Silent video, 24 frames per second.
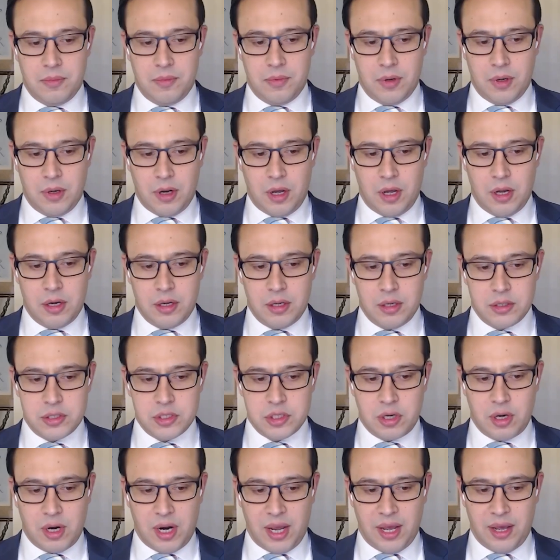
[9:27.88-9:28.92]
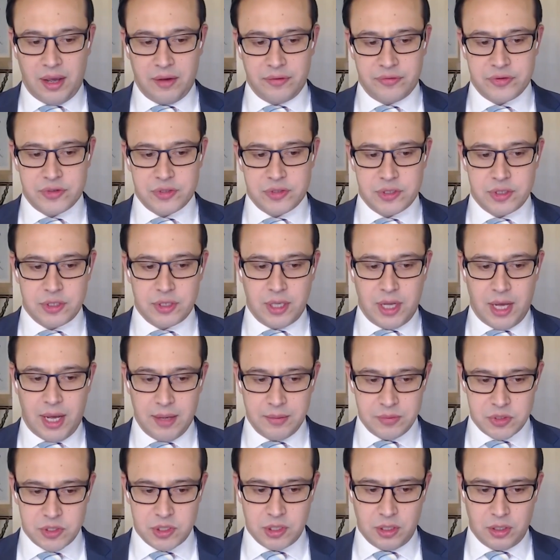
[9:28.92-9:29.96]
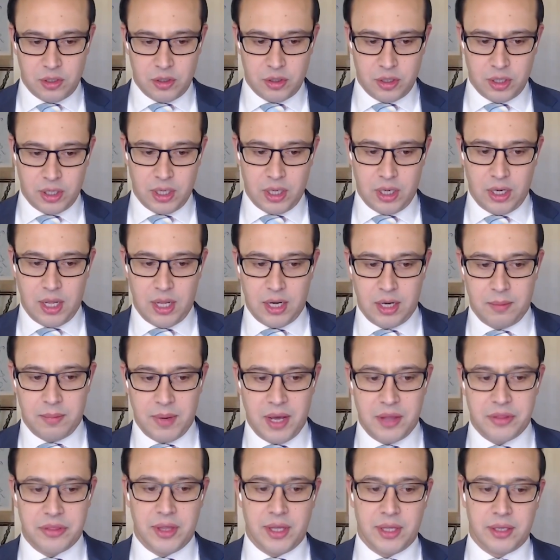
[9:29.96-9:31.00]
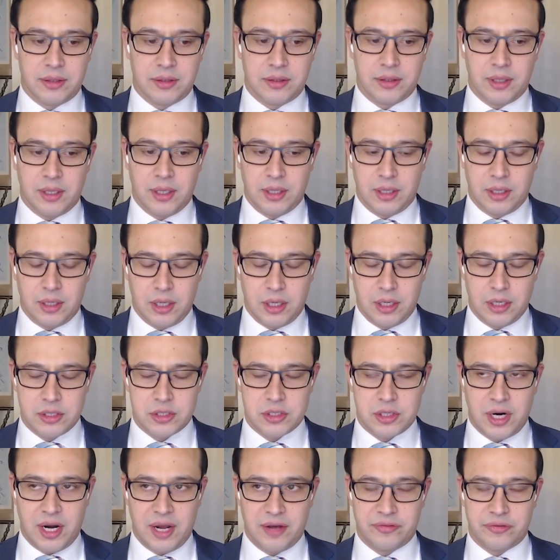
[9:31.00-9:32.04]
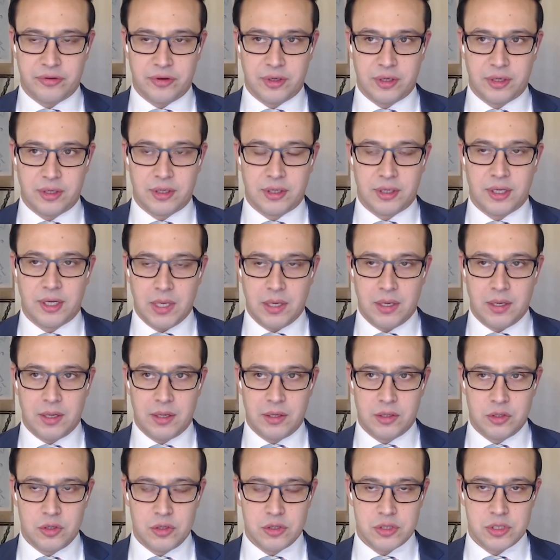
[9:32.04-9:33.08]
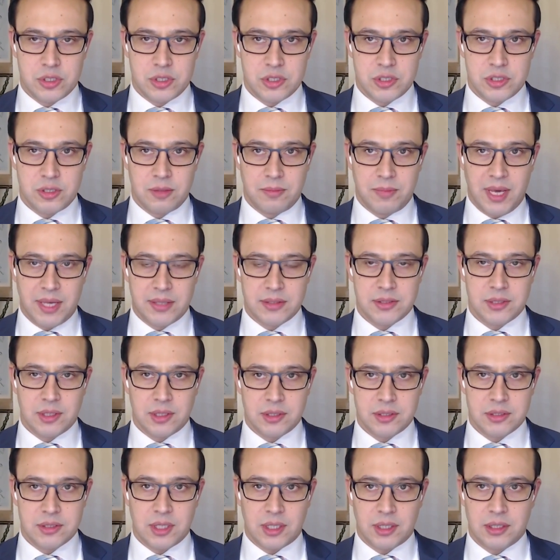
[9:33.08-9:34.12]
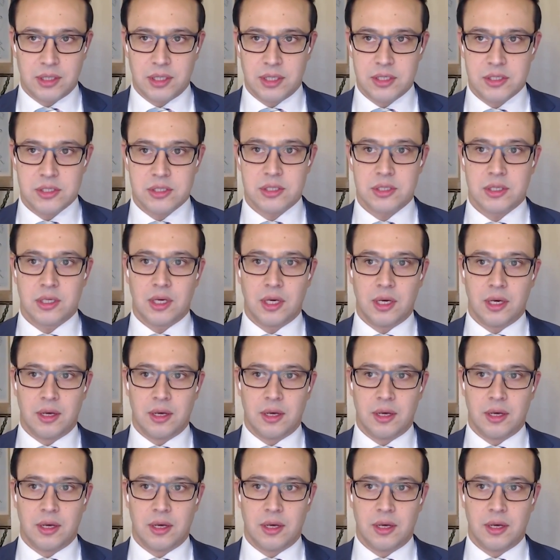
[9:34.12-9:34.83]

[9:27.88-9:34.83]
Knowledge graphs, I'm still learning a lot about that. Knowledge graphing uses semantic techniques in